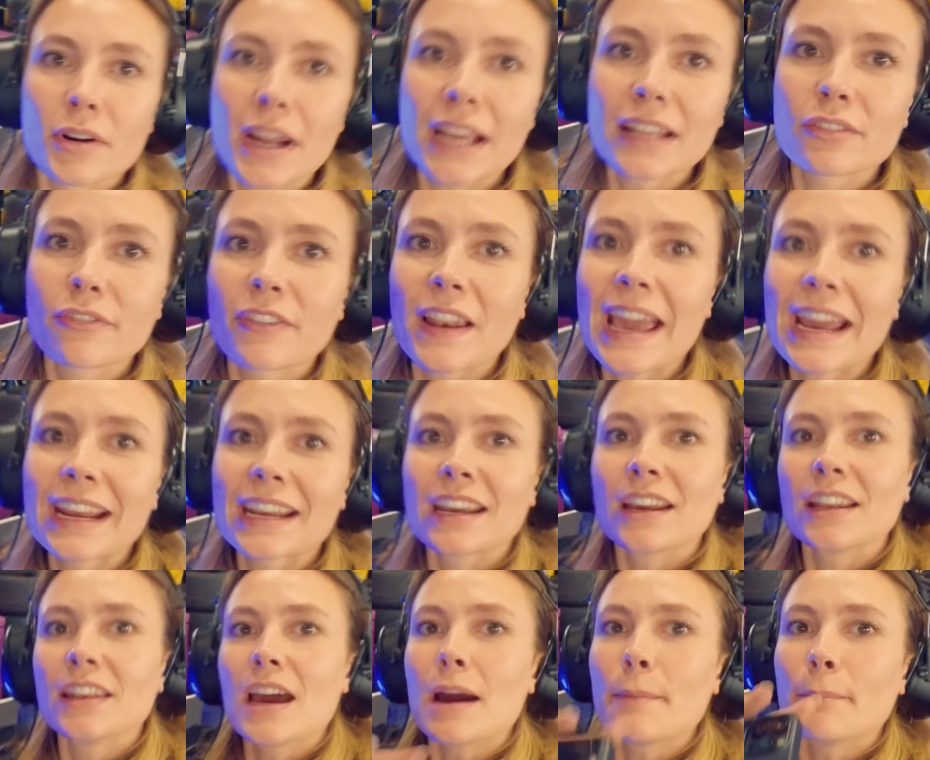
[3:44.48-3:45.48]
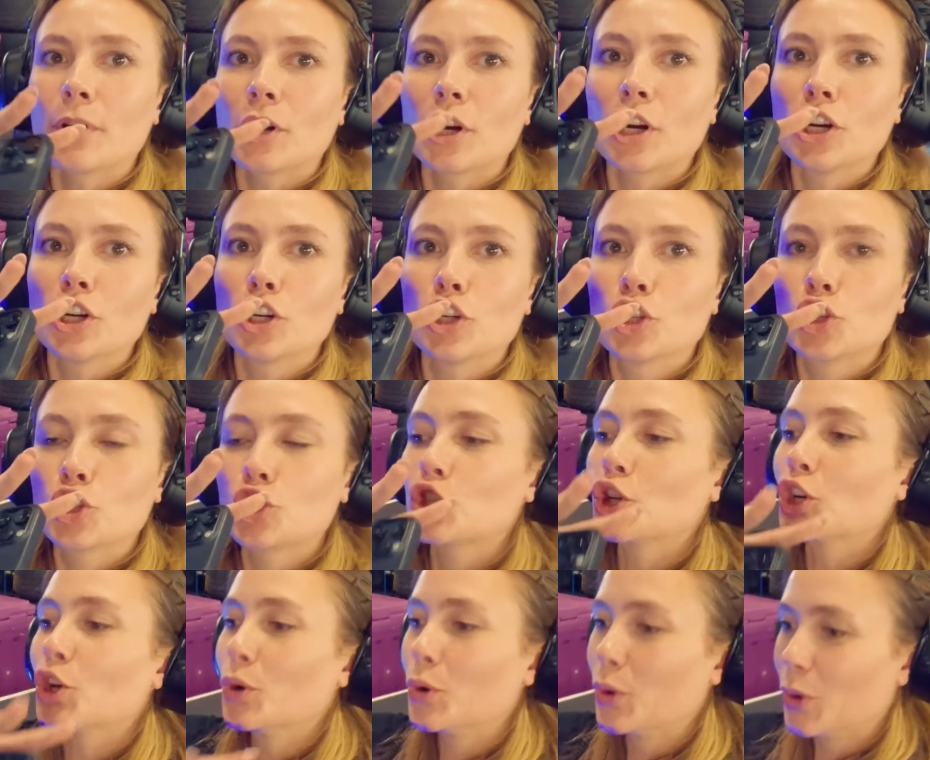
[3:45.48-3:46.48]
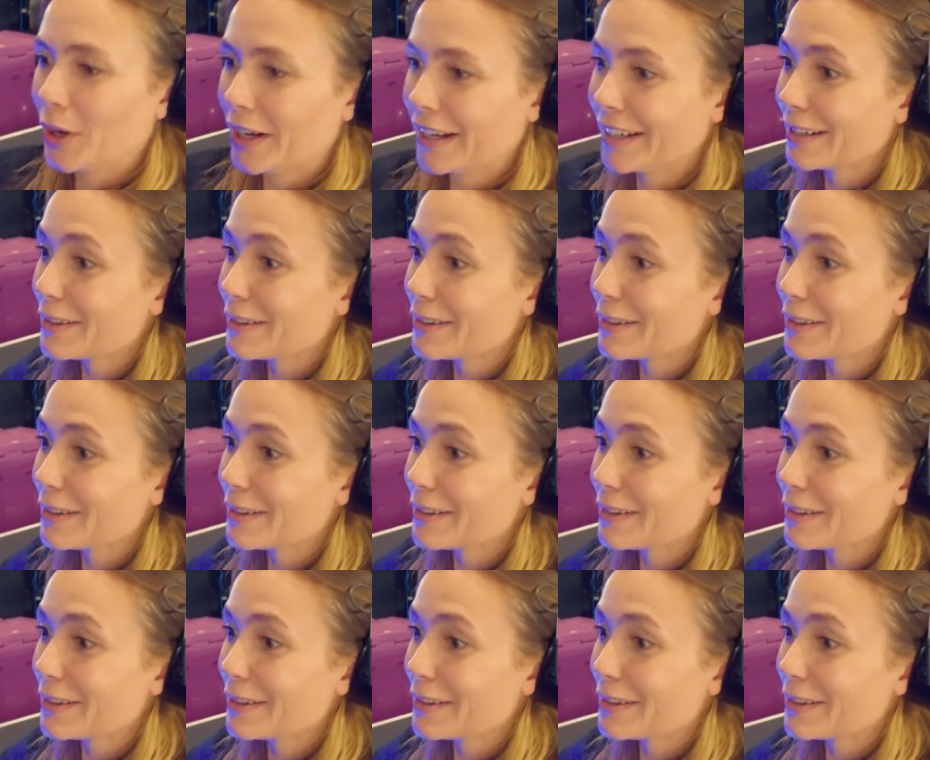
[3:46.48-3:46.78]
Red flag number 2,